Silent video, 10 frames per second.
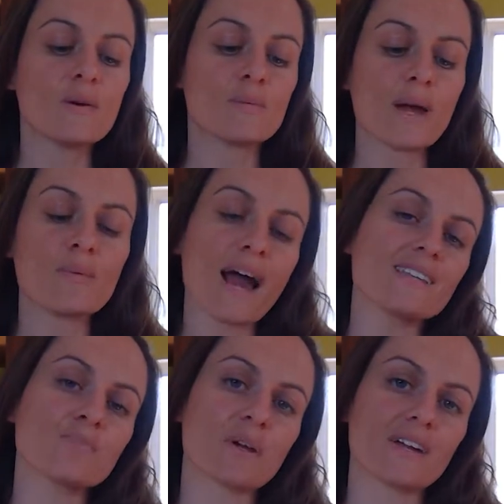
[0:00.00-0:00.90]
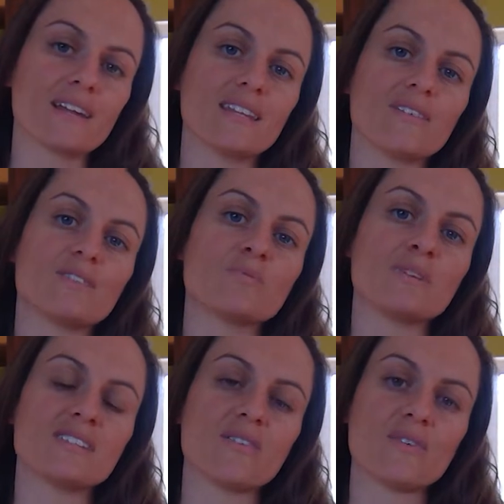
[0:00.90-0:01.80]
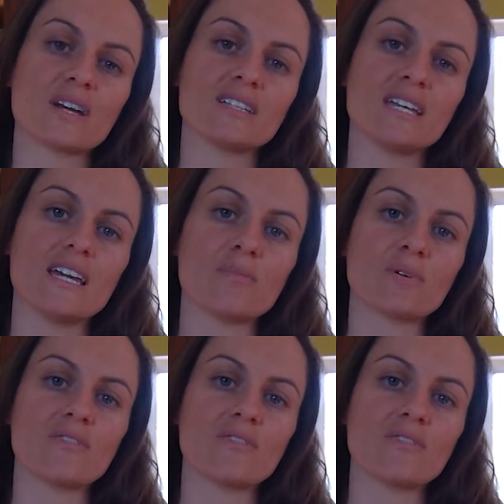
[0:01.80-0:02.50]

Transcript: Red raspberry leaf specifically